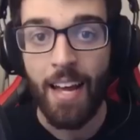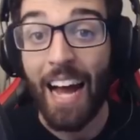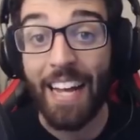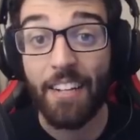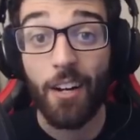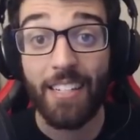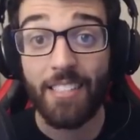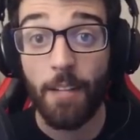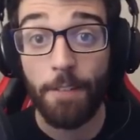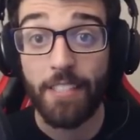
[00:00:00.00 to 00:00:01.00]
Hey
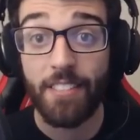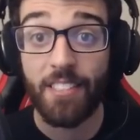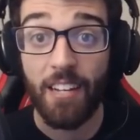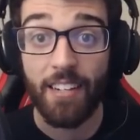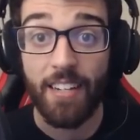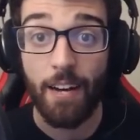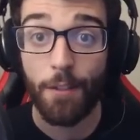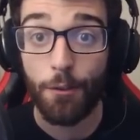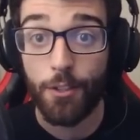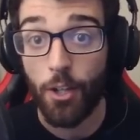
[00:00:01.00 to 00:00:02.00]
guys, this is Undercover
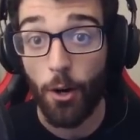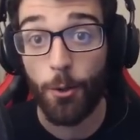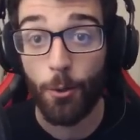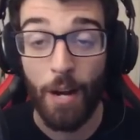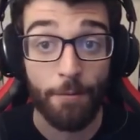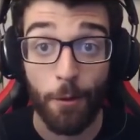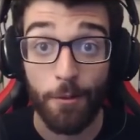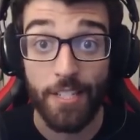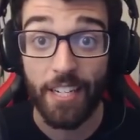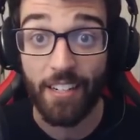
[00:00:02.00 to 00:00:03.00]
Dudes all the way
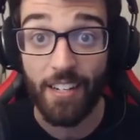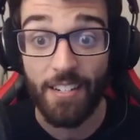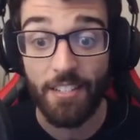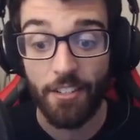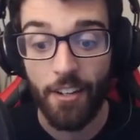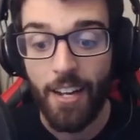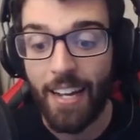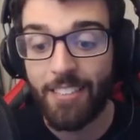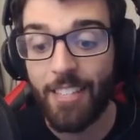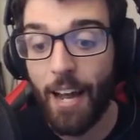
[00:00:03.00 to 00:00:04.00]
from Down Under,
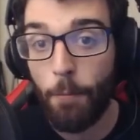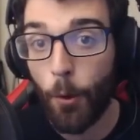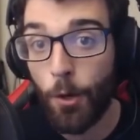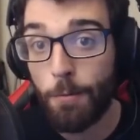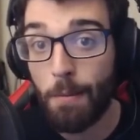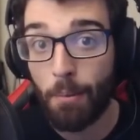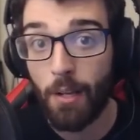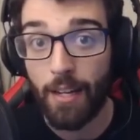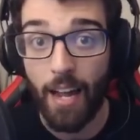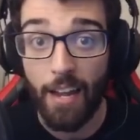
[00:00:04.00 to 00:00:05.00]
and today we're going to be
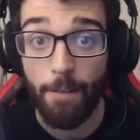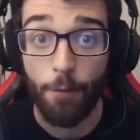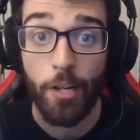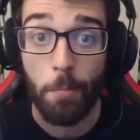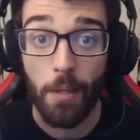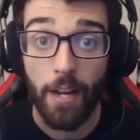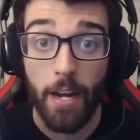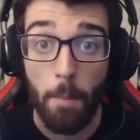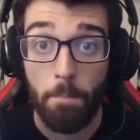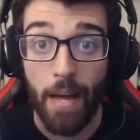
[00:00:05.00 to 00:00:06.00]
playing a
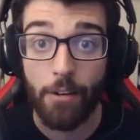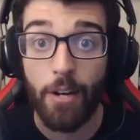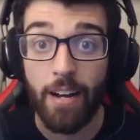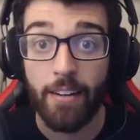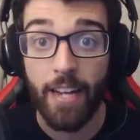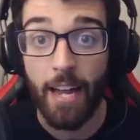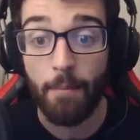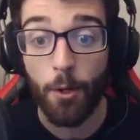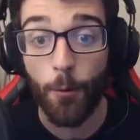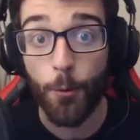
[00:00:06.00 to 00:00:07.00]
free-to-play Battle Royale
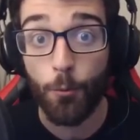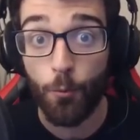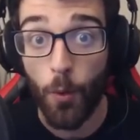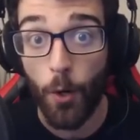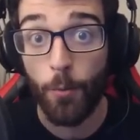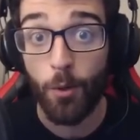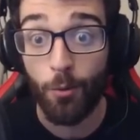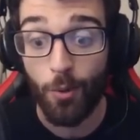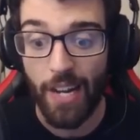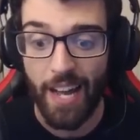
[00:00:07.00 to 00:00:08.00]
game called
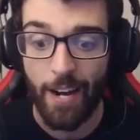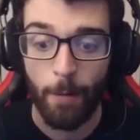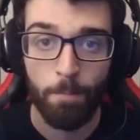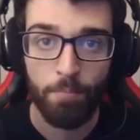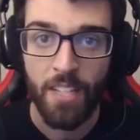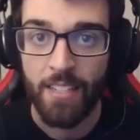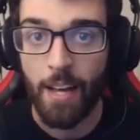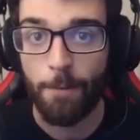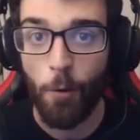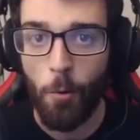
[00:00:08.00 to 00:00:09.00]
Royale.
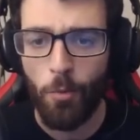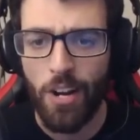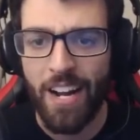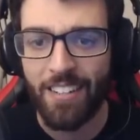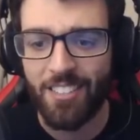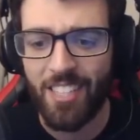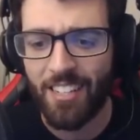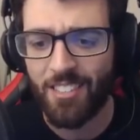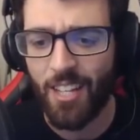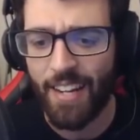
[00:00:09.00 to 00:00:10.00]
Now, if Royale
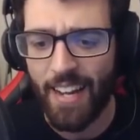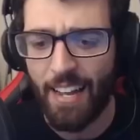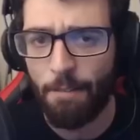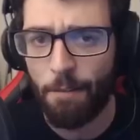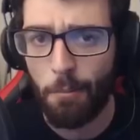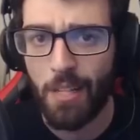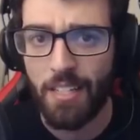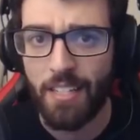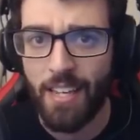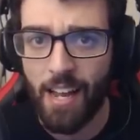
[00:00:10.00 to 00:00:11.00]
sounds like a
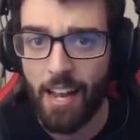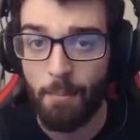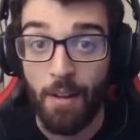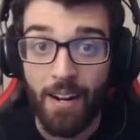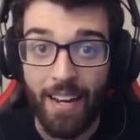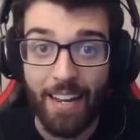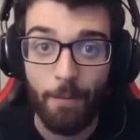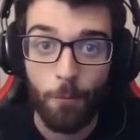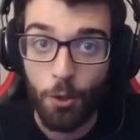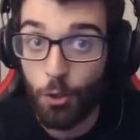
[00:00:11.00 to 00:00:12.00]
familiar name, it
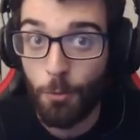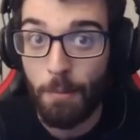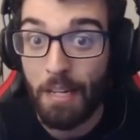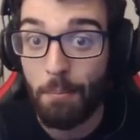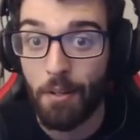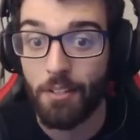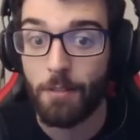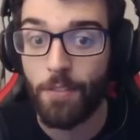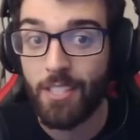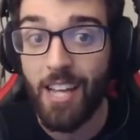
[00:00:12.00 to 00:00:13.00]
should be,
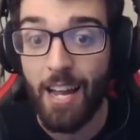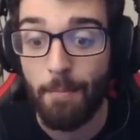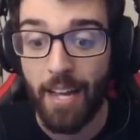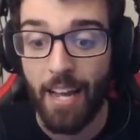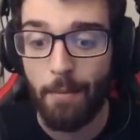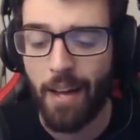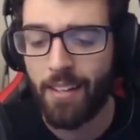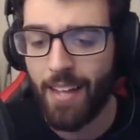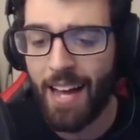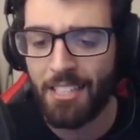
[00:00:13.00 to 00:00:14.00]
because this game came out
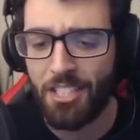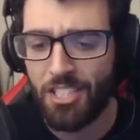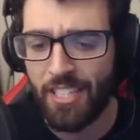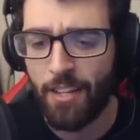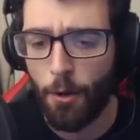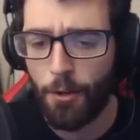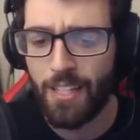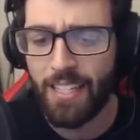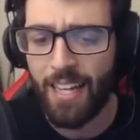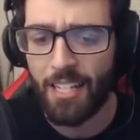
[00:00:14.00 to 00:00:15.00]
last year,
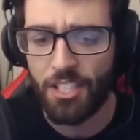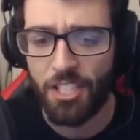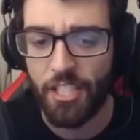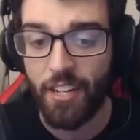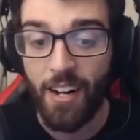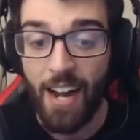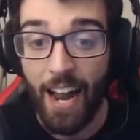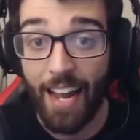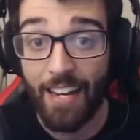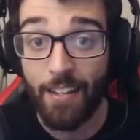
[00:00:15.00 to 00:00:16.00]
early last year,
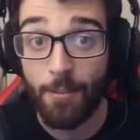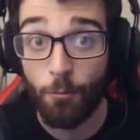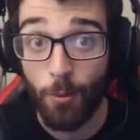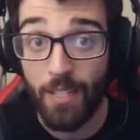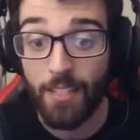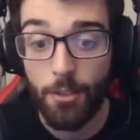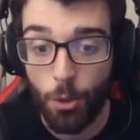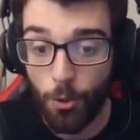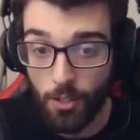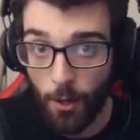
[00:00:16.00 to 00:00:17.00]
and it really
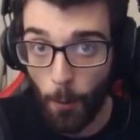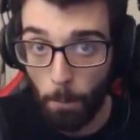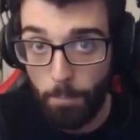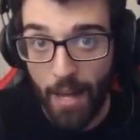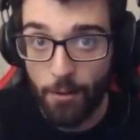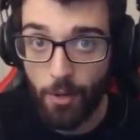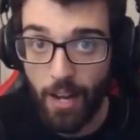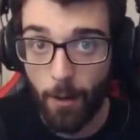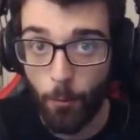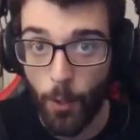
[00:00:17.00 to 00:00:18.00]
took the whole Battle
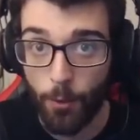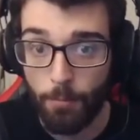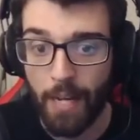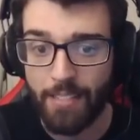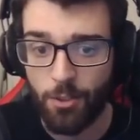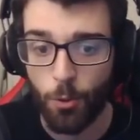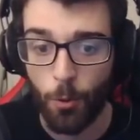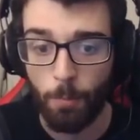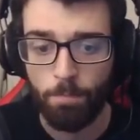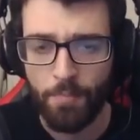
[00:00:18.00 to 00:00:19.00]
Royale world by
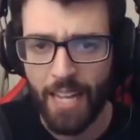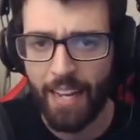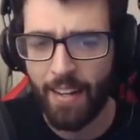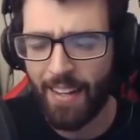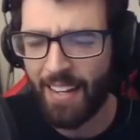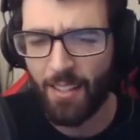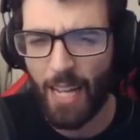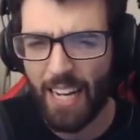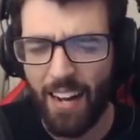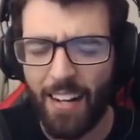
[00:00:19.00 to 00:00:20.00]
storm. It hit
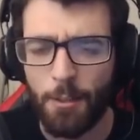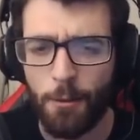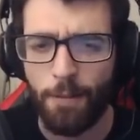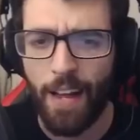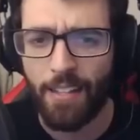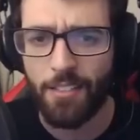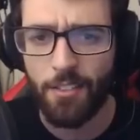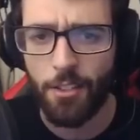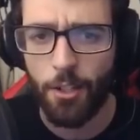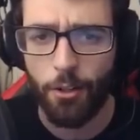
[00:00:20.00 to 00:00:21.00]
like 100,000
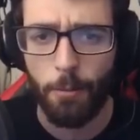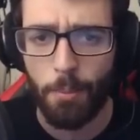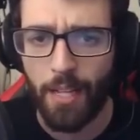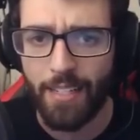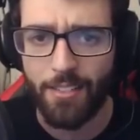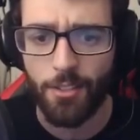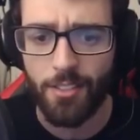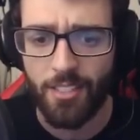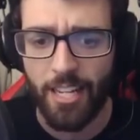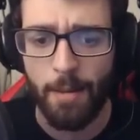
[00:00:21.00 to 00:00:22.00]
concurrent players on
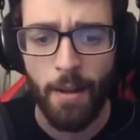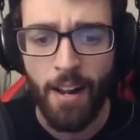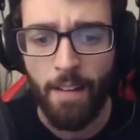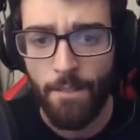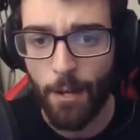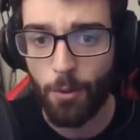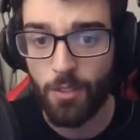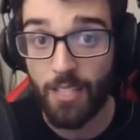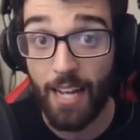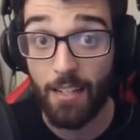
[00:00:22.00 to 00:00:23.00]
Steam. There
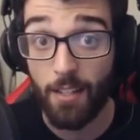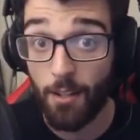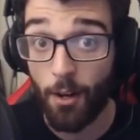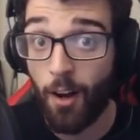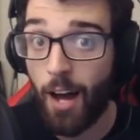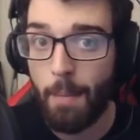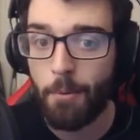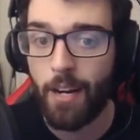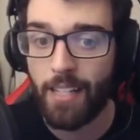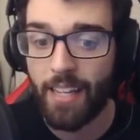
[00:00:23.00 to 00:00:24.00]
was a lot of hype
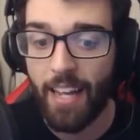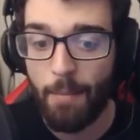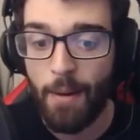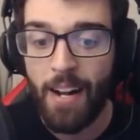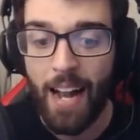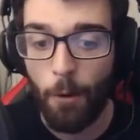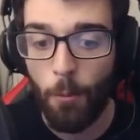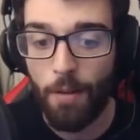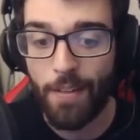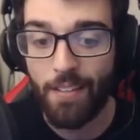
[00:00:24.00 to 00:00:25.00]
around the game,
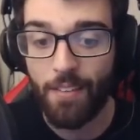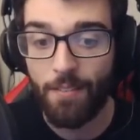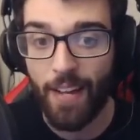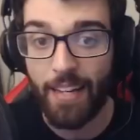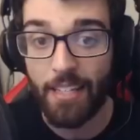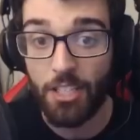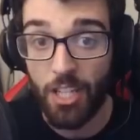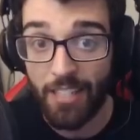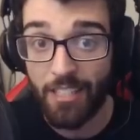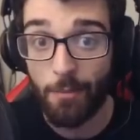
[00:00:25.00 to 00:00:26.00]
however, they
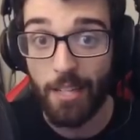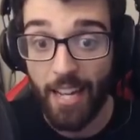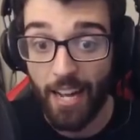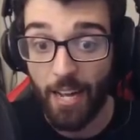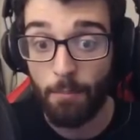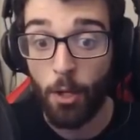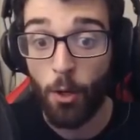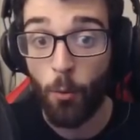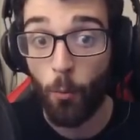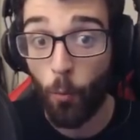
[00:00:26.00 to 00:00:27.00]
changed up the game
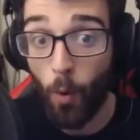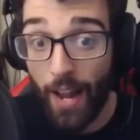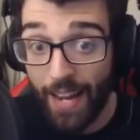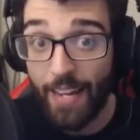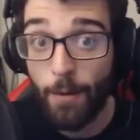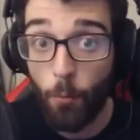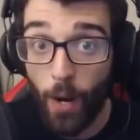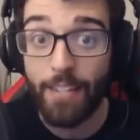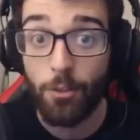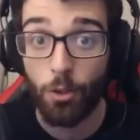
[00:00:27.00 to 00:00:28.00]

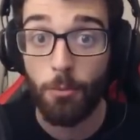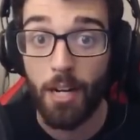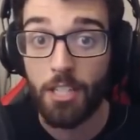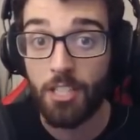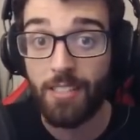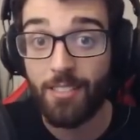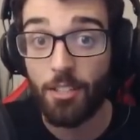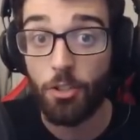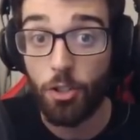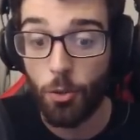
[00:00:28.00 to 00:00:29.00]
way too much in
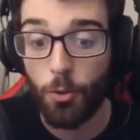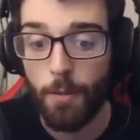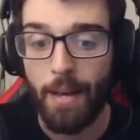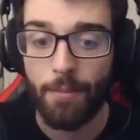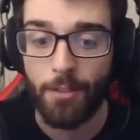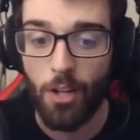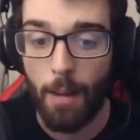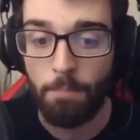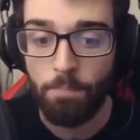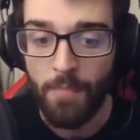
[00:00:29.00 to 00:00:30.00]
such a short amount of
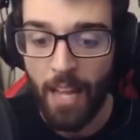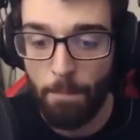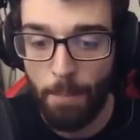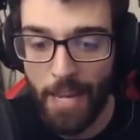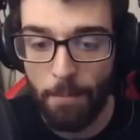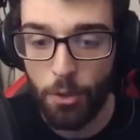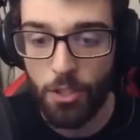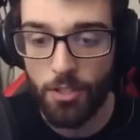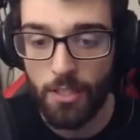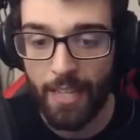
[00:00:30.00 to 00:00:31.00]
time. And people just